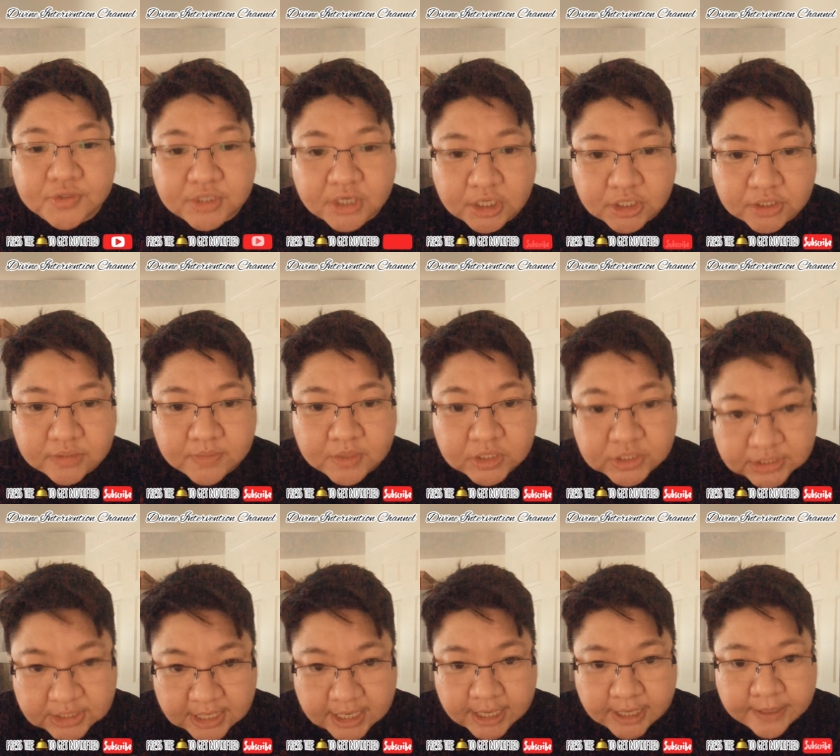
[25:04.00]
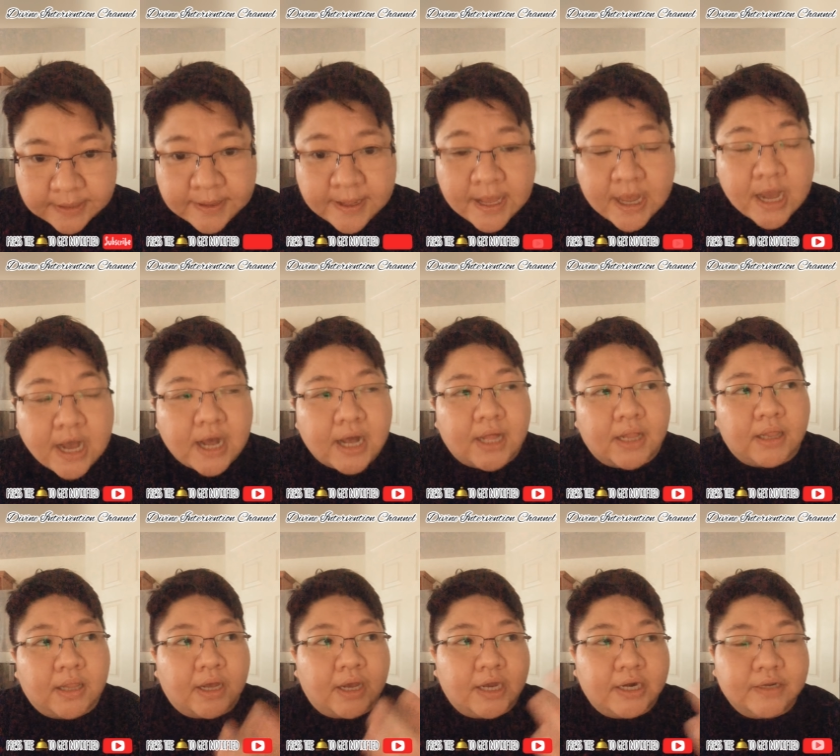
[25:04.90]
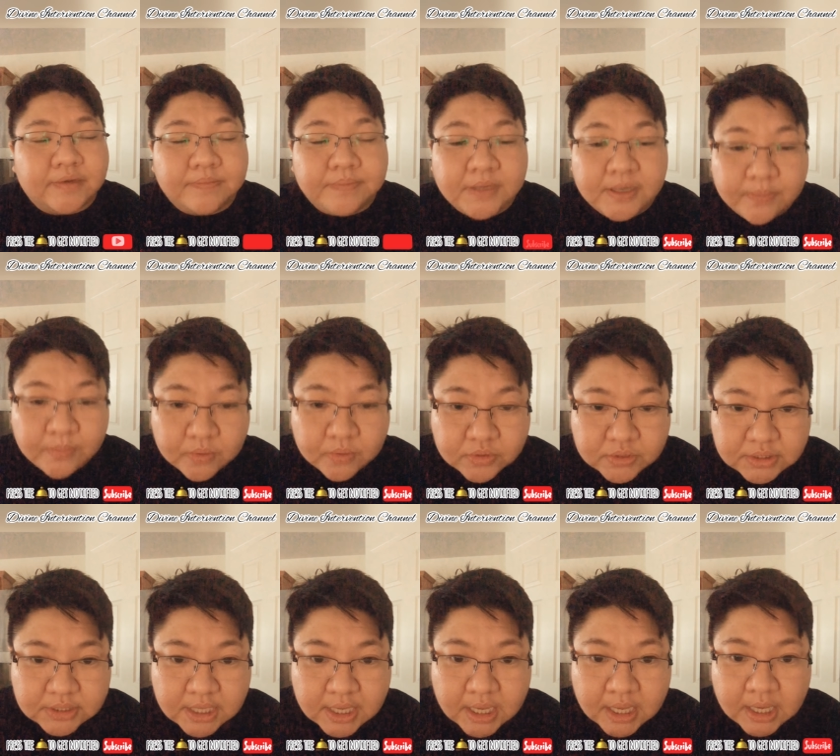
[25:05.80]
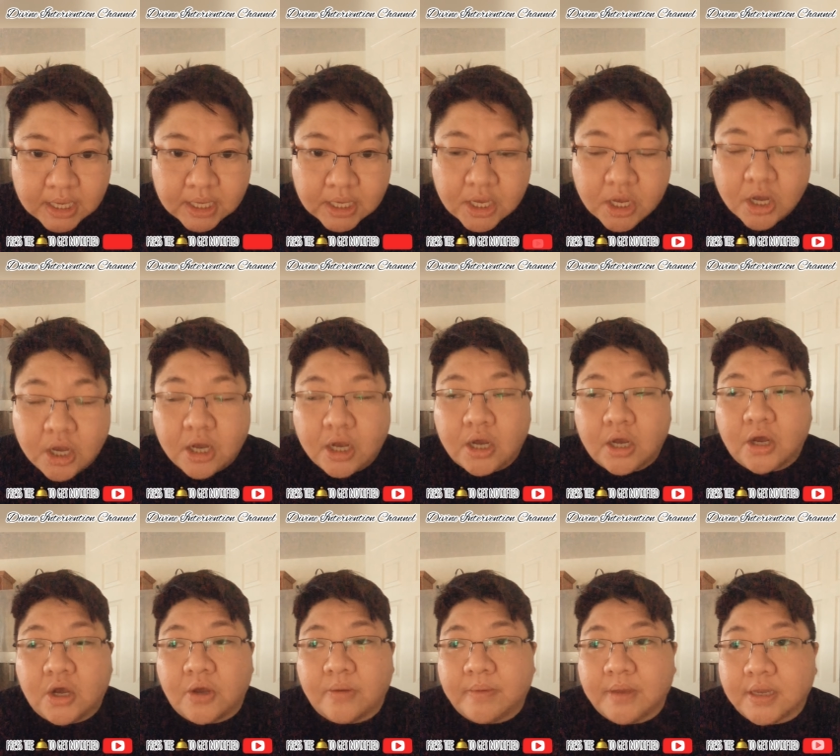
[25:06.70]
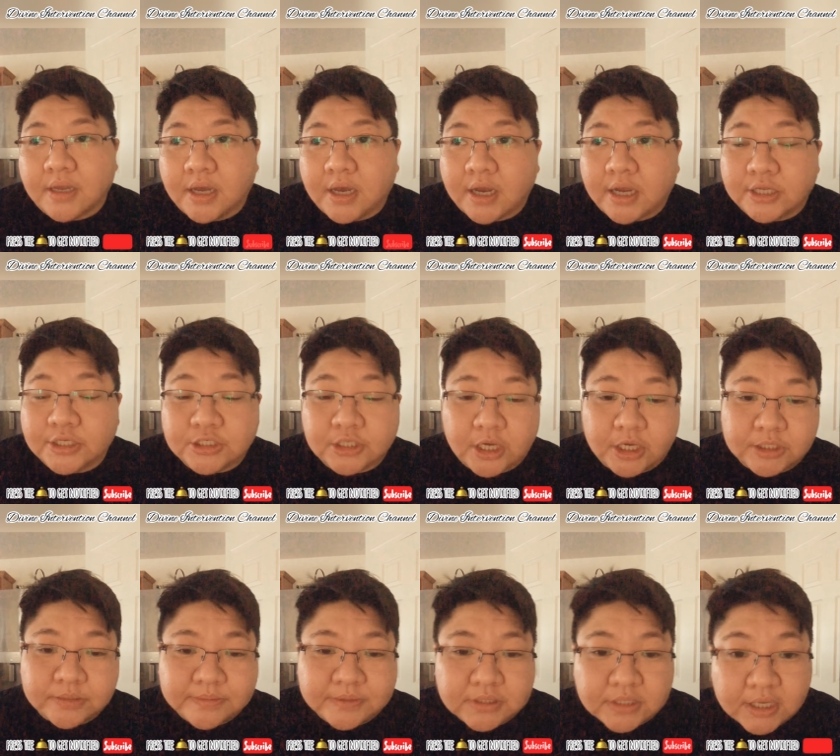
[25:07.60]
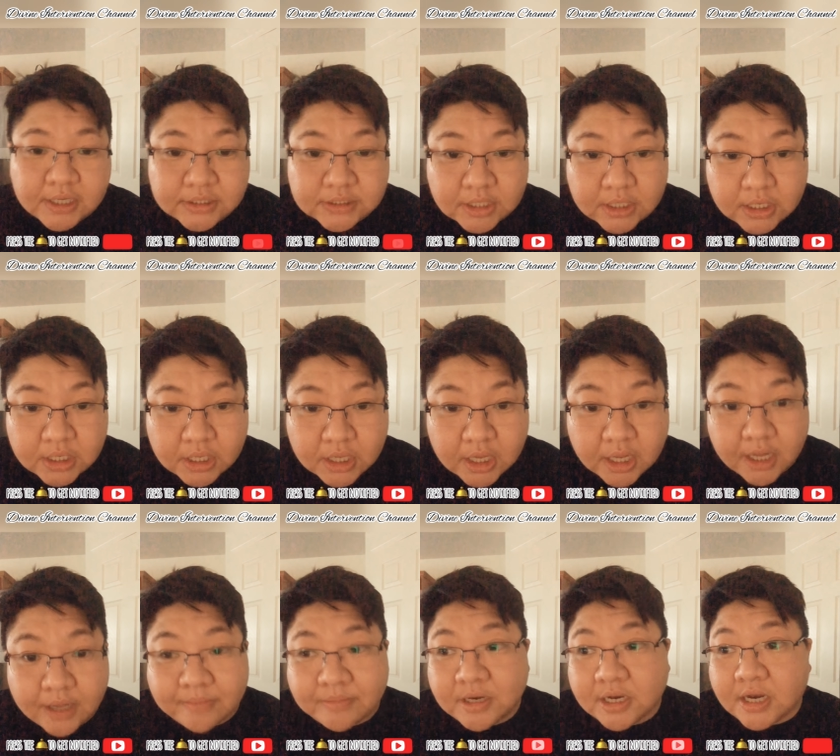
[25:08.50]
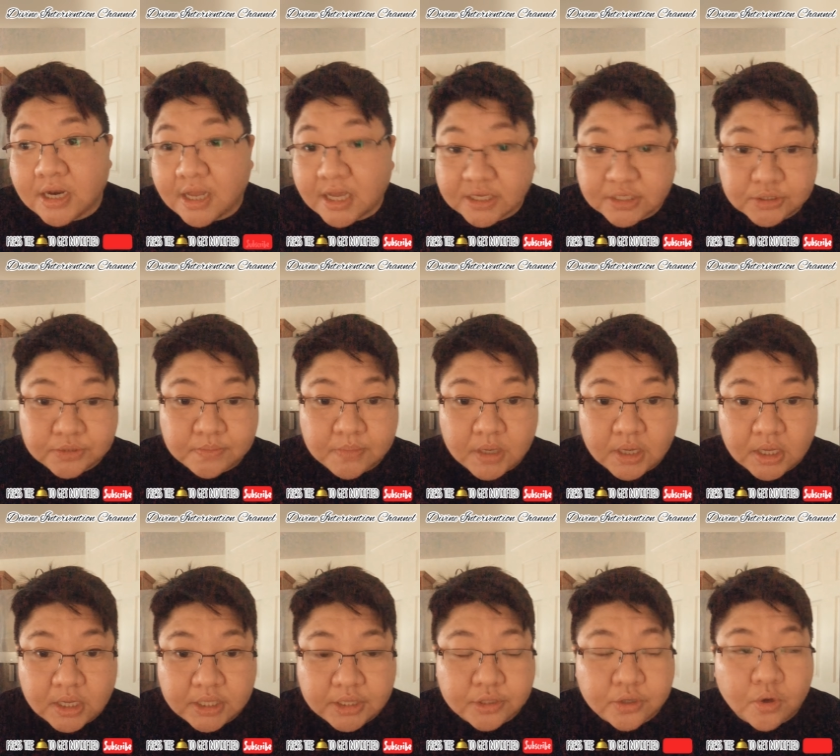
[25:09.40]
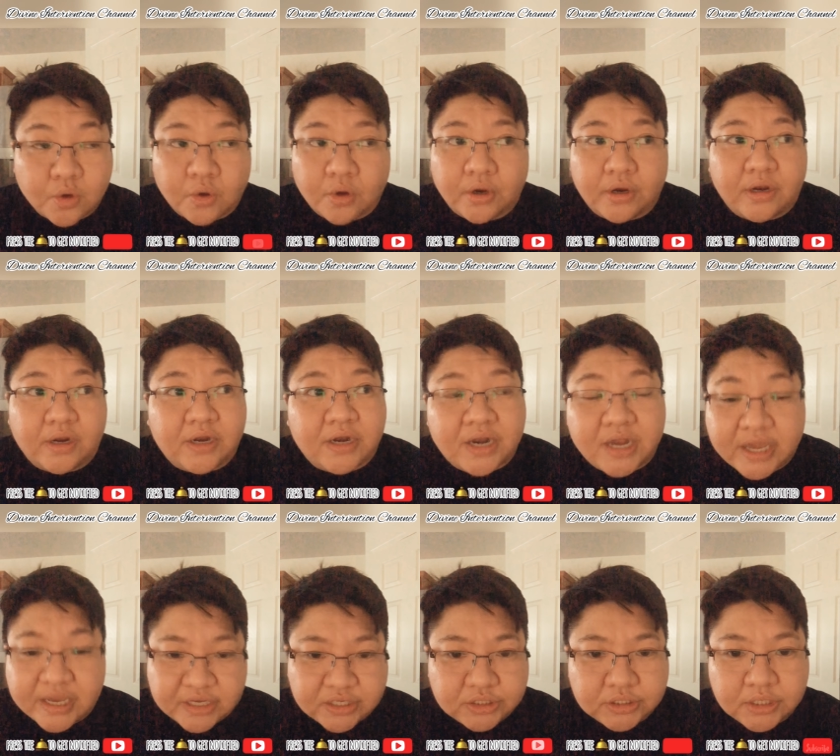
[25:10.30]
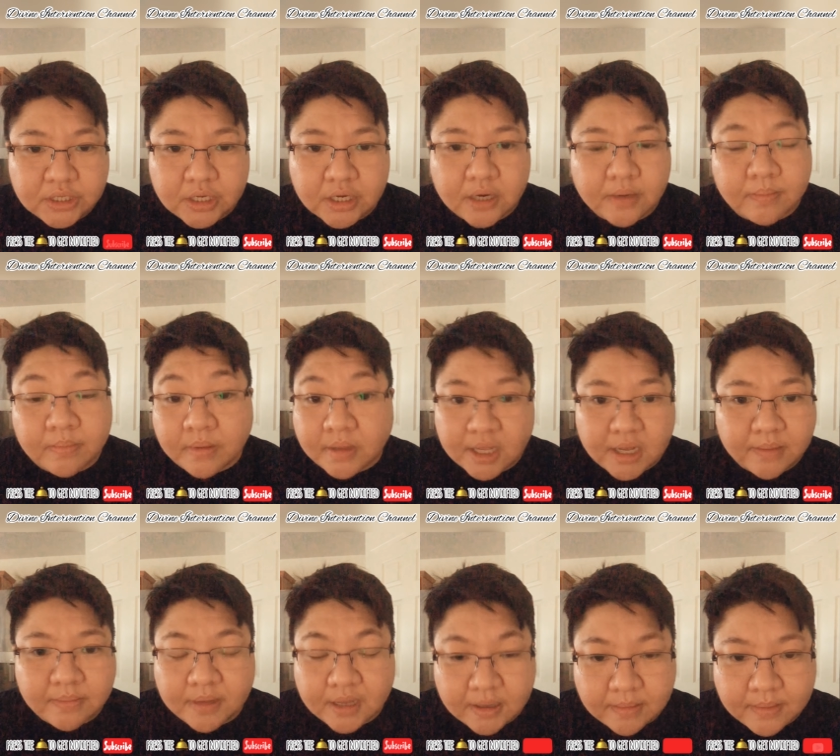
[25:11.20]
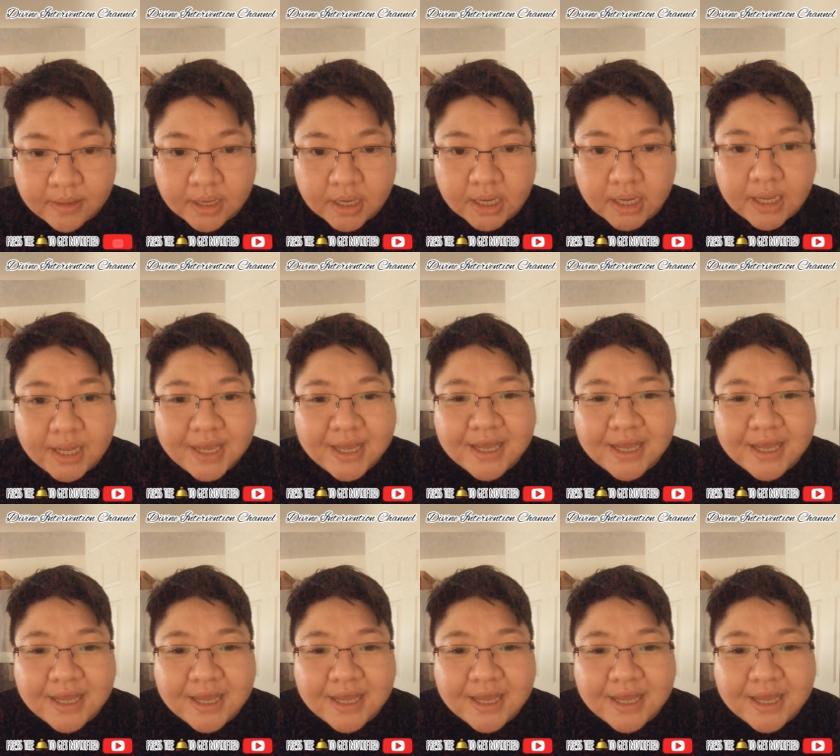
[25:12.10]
Judgment Day. A lot of people say, oh my God, Judgment Day is gonna come next month or next year, blah blah blah.